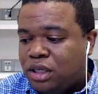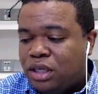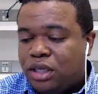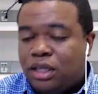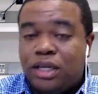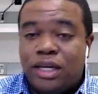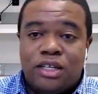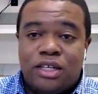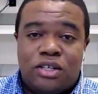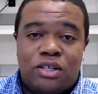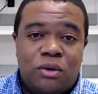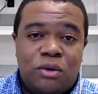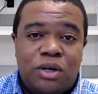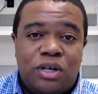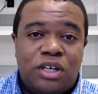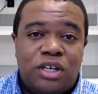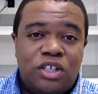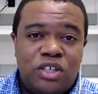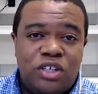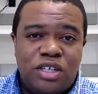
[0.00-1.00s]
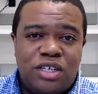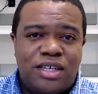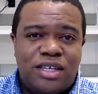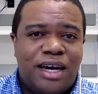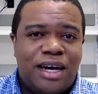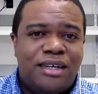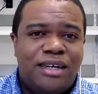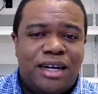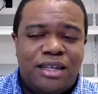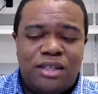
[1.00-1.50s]
Yeah, so you
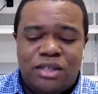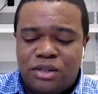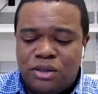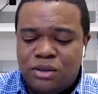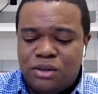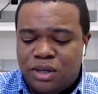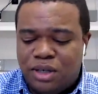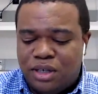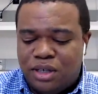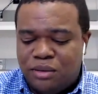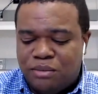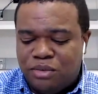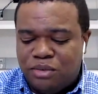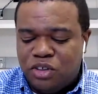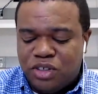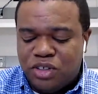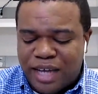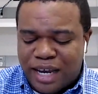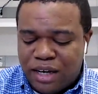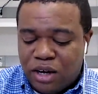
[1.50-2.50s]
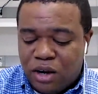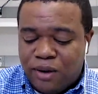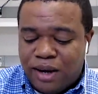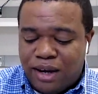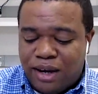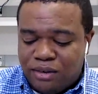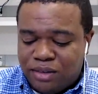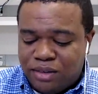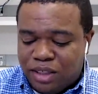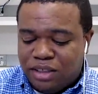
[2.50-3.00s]
decide not to you decide to go
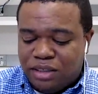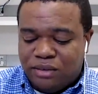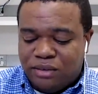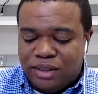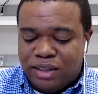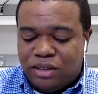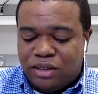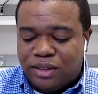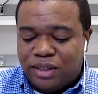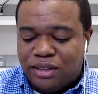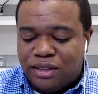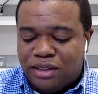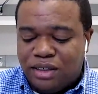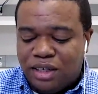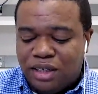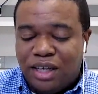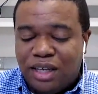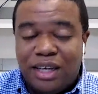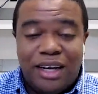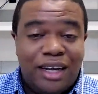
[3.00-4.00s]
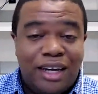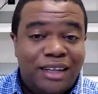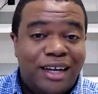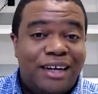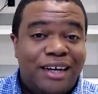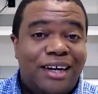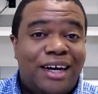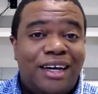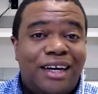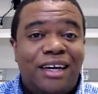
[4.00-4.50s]
out in your red dress, and that
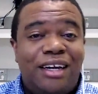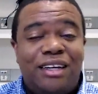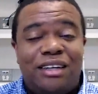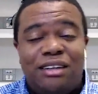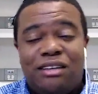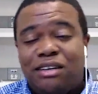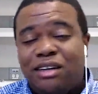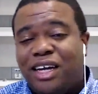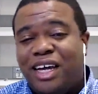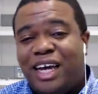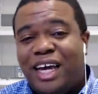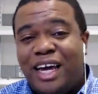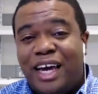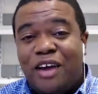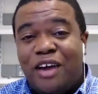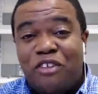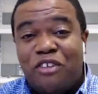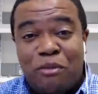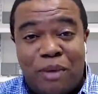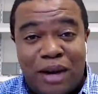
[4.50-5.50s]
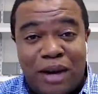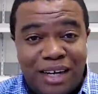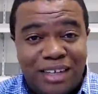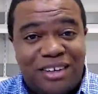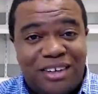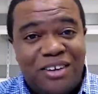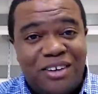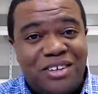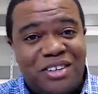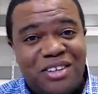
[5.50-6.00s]
night everybody
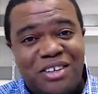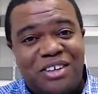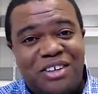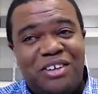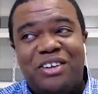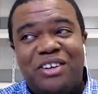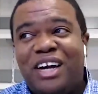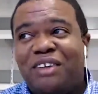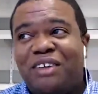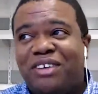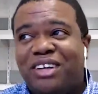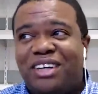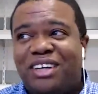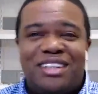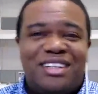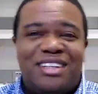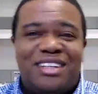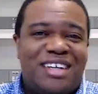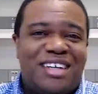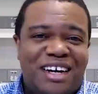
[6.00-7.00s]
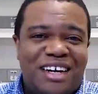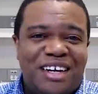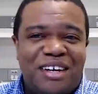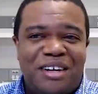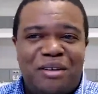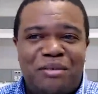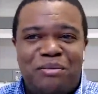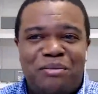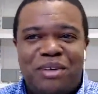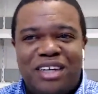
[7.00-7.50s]
talks to you. You're having a good
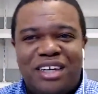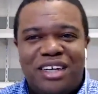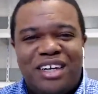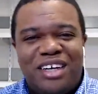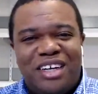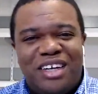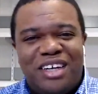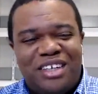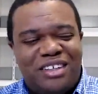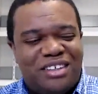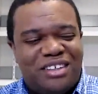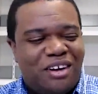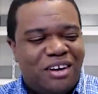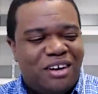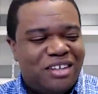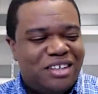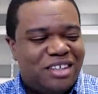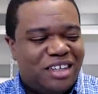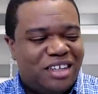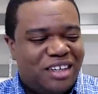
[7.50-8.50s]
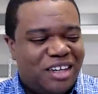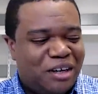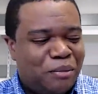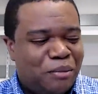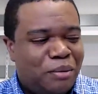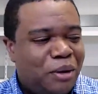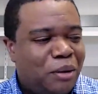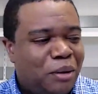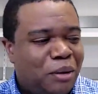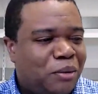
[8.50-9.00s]
time. You're talking to a lot of
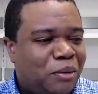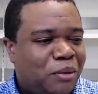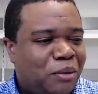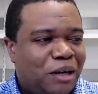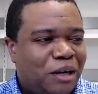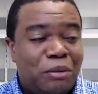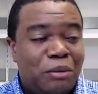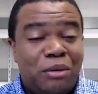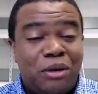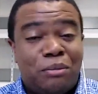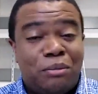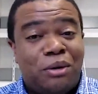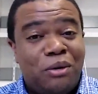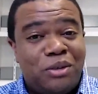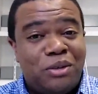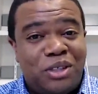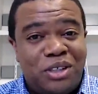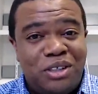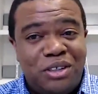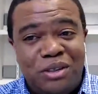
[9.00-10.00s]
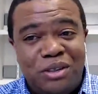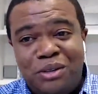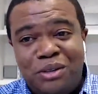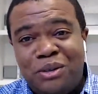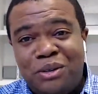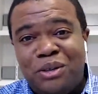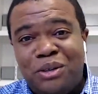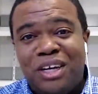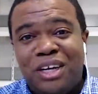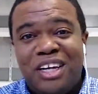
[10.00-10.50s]
people. A lot of people approach
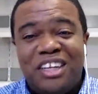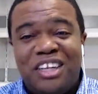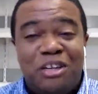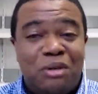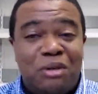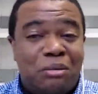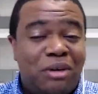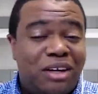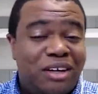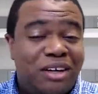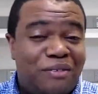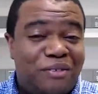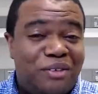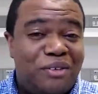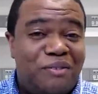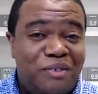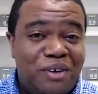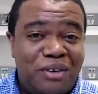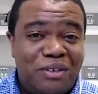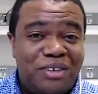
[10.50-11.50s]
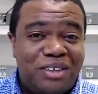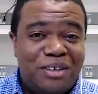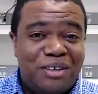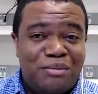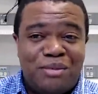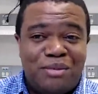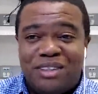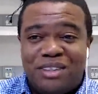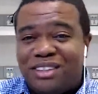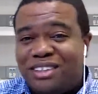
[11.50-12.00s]
you. You maybe get a few phone
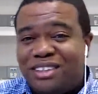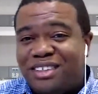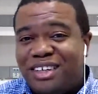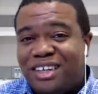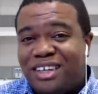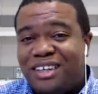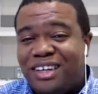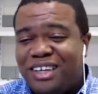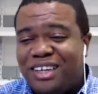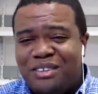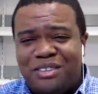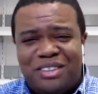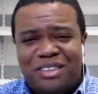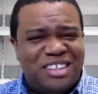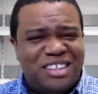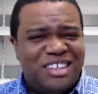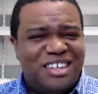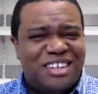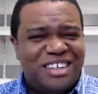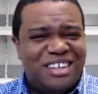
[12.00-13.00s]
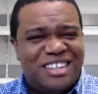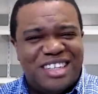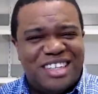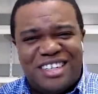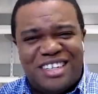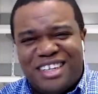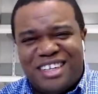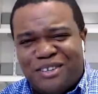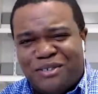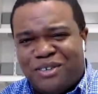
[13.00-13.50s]
numbers. And you're like, it was just a good,
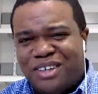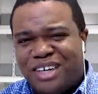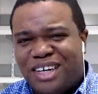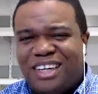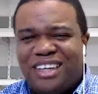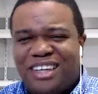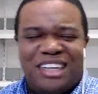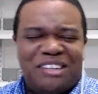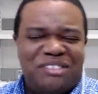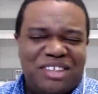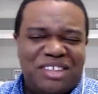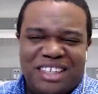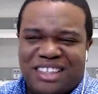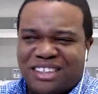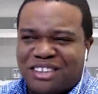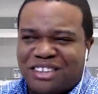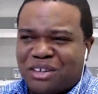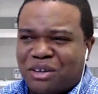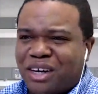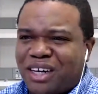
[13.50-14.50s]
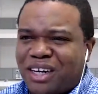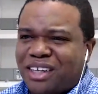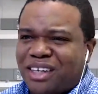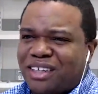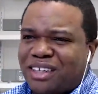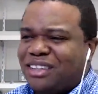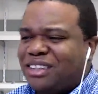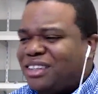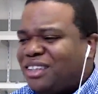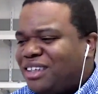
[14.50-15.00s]
successful night. Everything is just great,
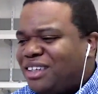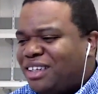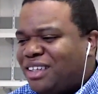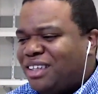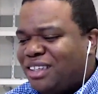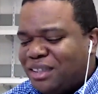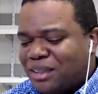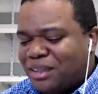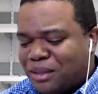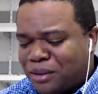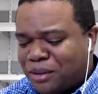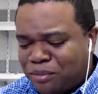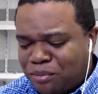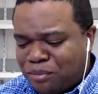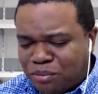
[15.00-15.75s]
you know?